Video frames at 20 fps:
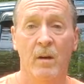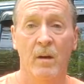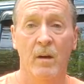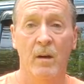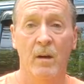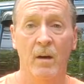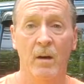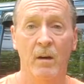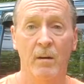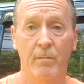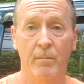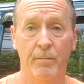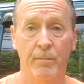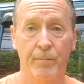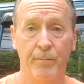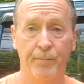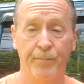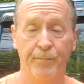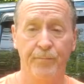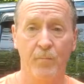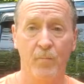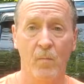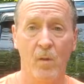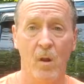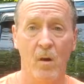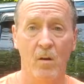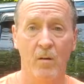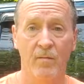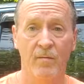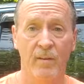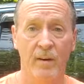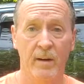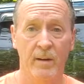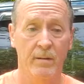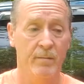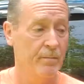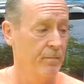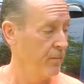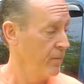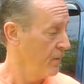of
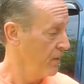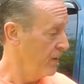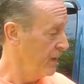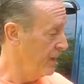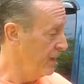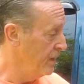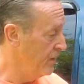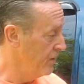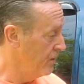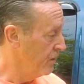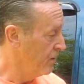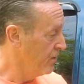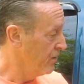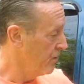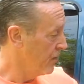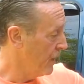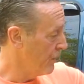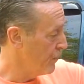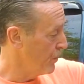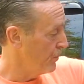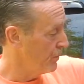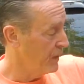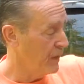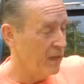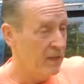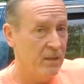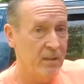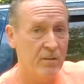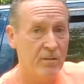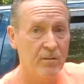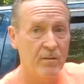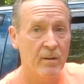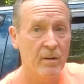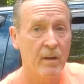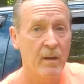these scupper plugs.